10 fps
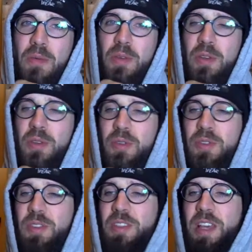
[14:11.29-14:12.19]

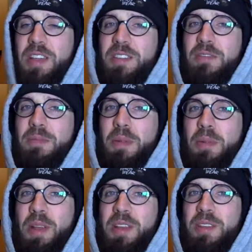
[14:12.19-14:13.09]
reduce the size of my
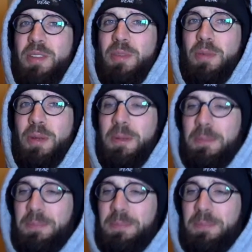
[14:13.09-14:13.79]
brain tumor.